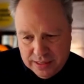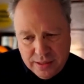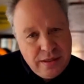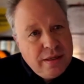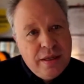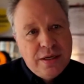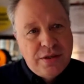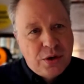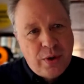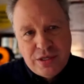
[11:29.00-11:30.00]
then
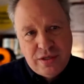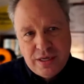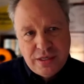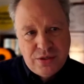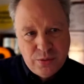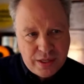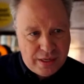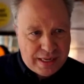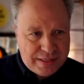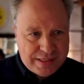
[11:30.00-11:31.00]
there's a question as to
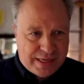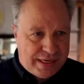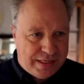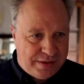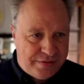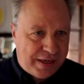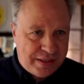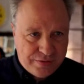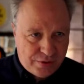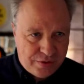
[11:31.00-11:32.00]
whether that design is
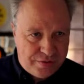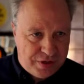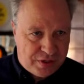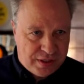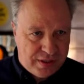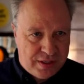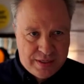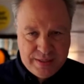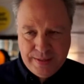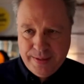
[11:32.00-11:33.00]
effective or efficient,
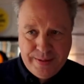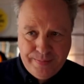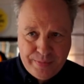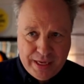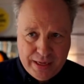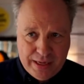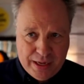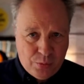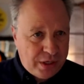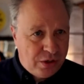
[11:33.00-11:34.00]

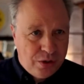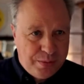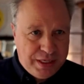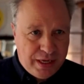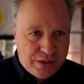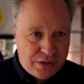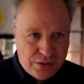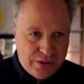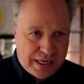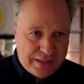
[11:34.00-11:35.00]
and what could be done
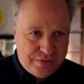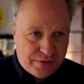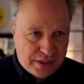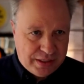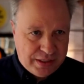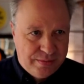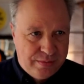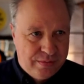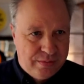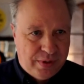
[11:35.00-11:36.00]
to do that differently,
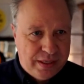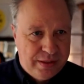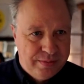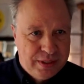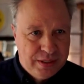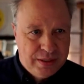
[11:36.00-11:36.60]
right?